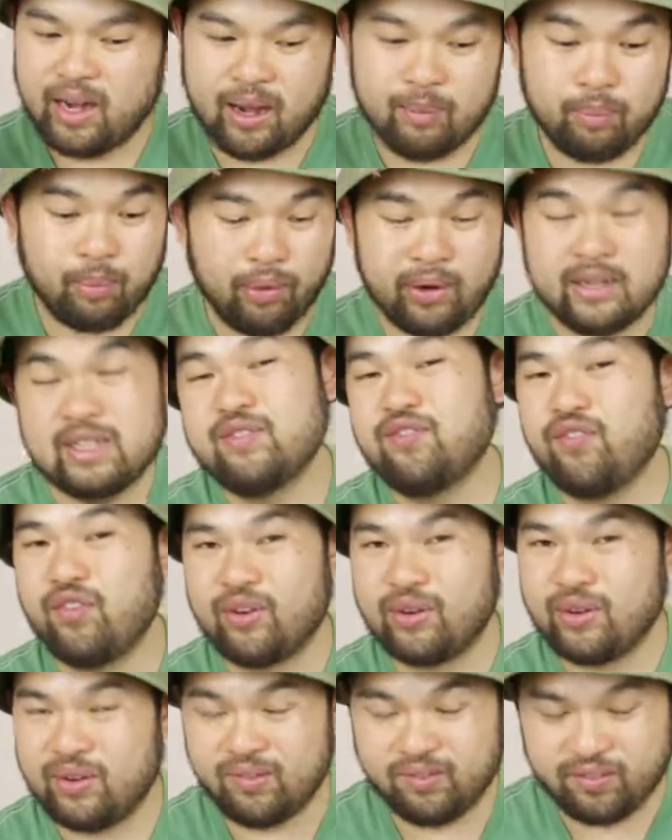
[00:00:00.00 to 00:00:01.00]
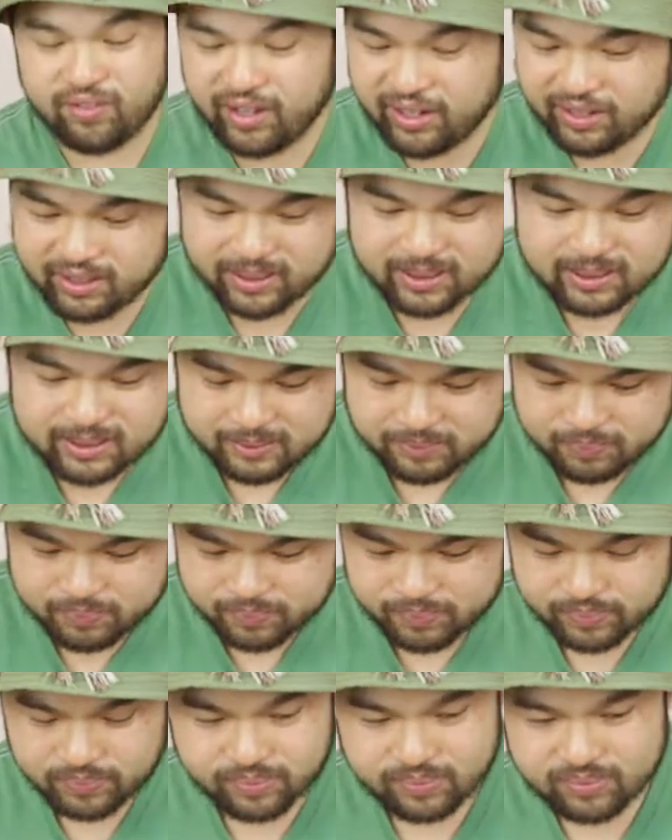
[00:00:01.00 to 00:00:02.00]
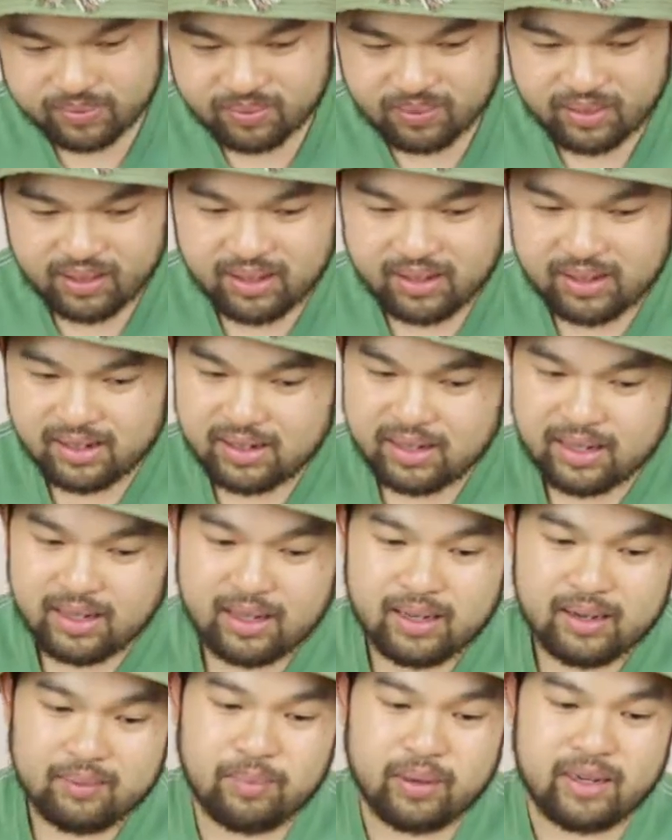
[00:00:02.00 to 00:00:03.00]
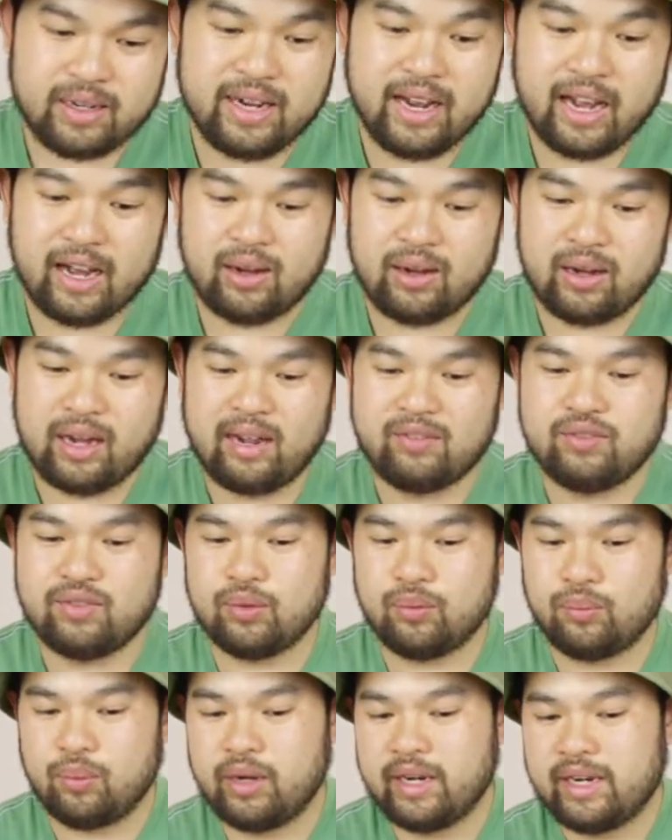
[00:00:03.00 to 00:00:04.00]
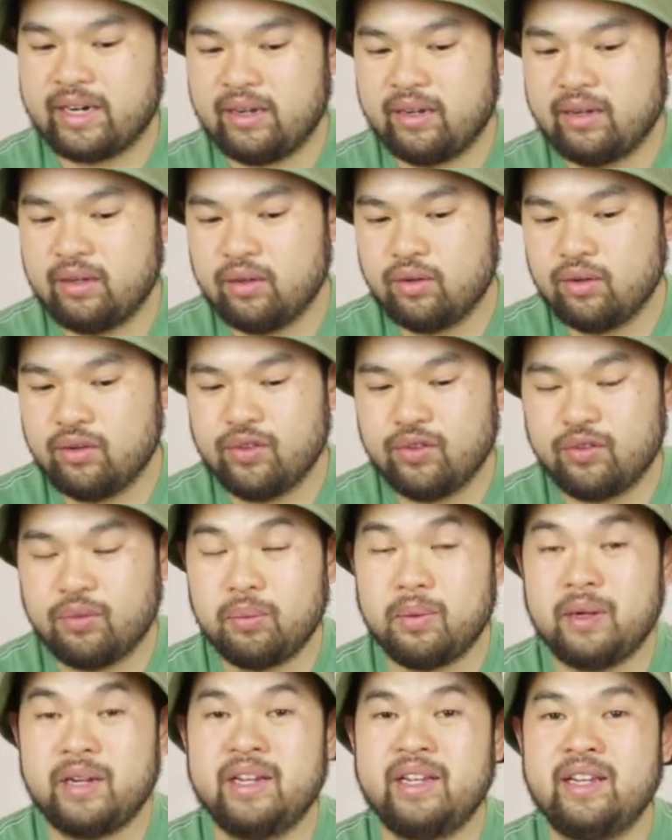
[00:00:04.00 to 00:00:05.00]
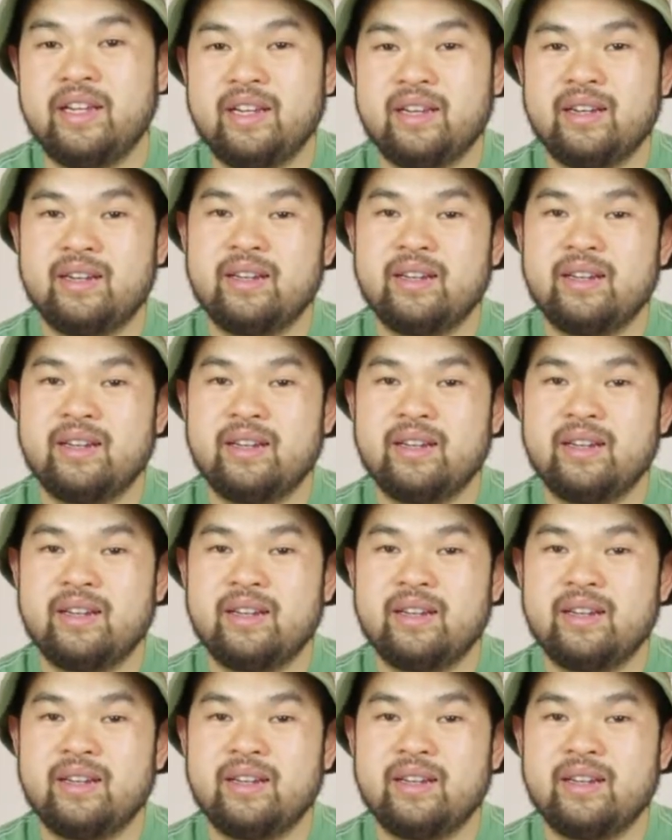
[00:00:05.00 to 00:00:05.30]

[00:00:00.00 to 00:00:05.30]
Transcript: points for convenience. But now I have to wait 3